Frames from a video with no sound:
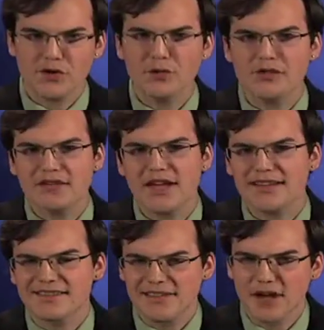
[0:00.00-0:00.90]
you would say
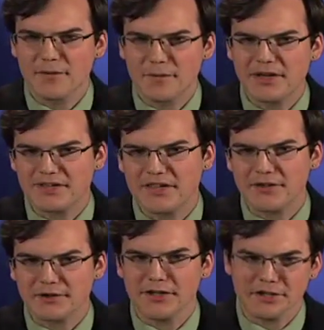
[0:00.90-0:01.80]
it's not a big
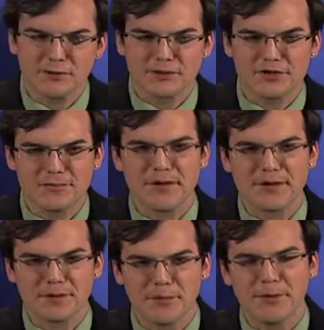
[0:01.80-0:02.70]
deal and you were just
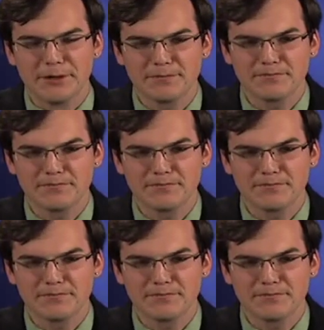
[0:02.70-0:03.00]
making a point?